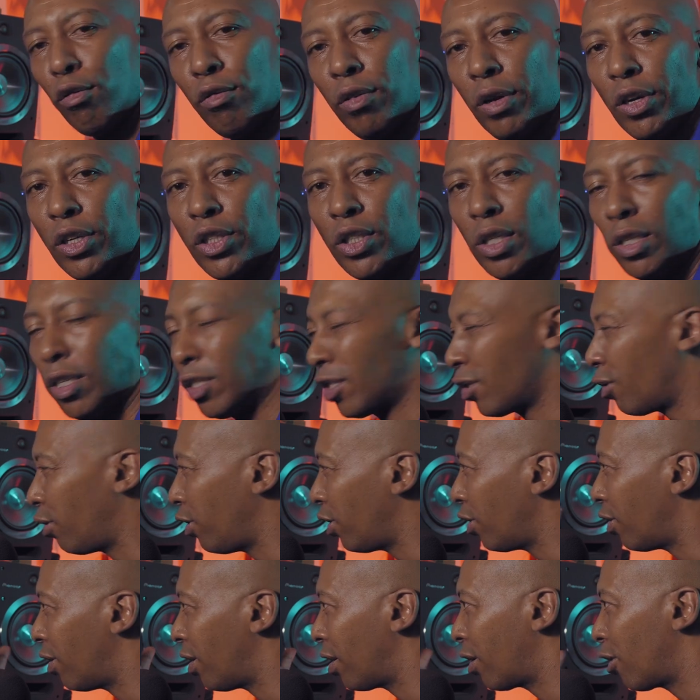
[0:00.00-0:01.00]
version that's
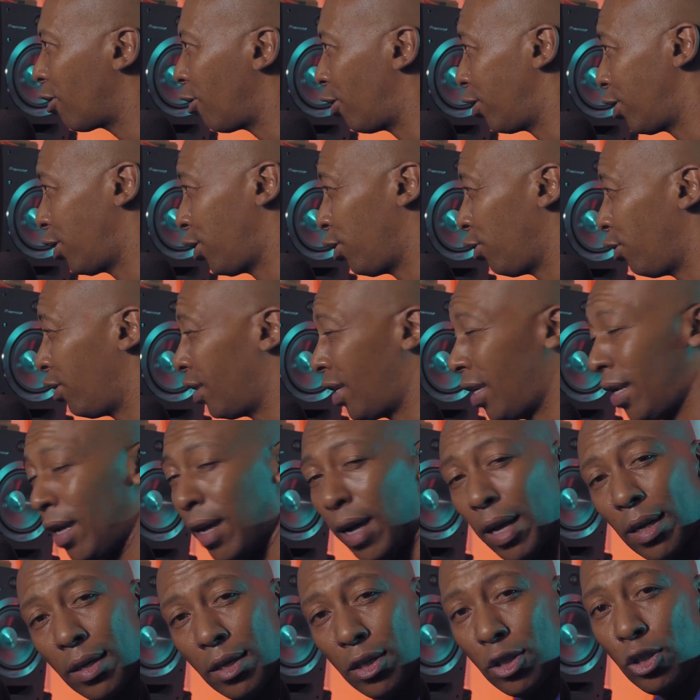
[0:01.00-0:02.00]
only gonna cost you
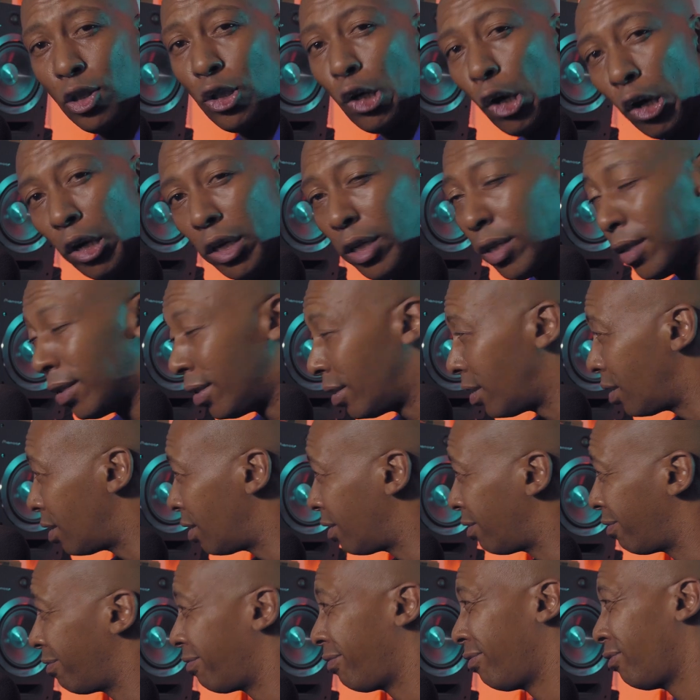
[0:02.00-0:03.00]
$300.
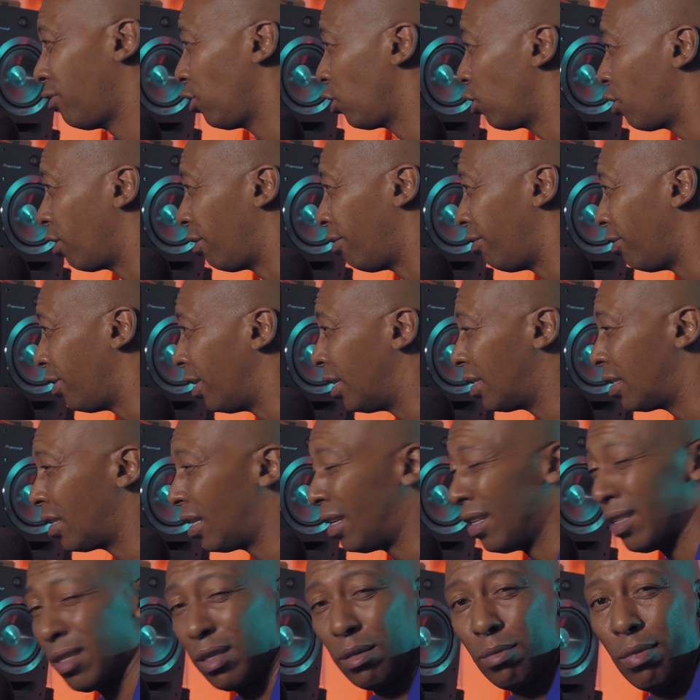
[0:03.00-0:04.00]
If you convert
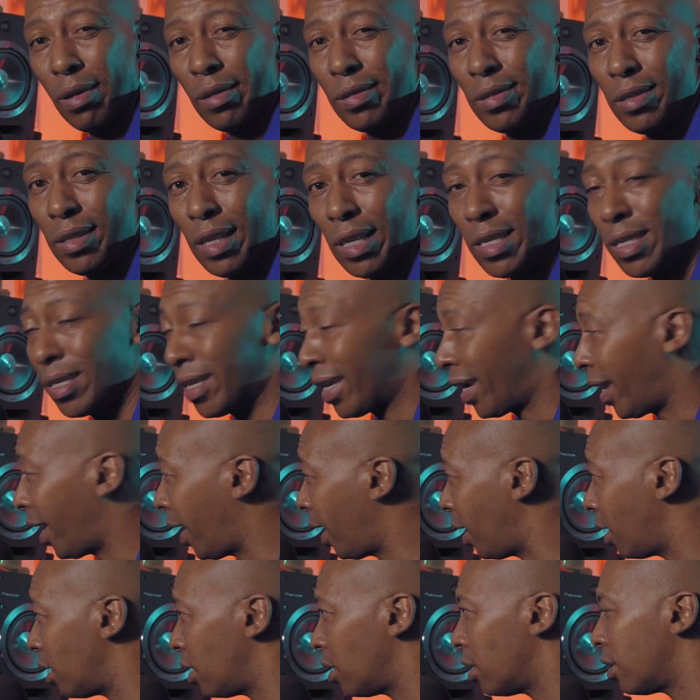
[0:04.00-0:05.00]
it, it's about 6
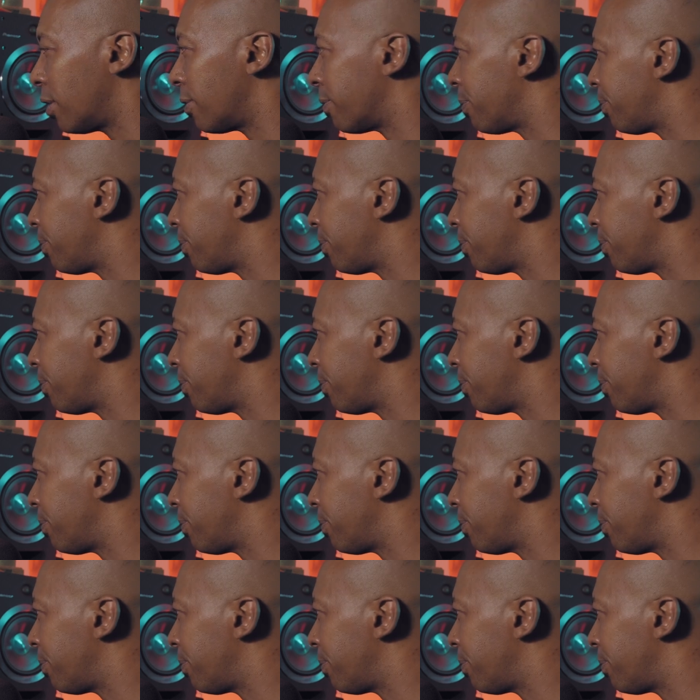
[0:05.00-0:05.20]
grand.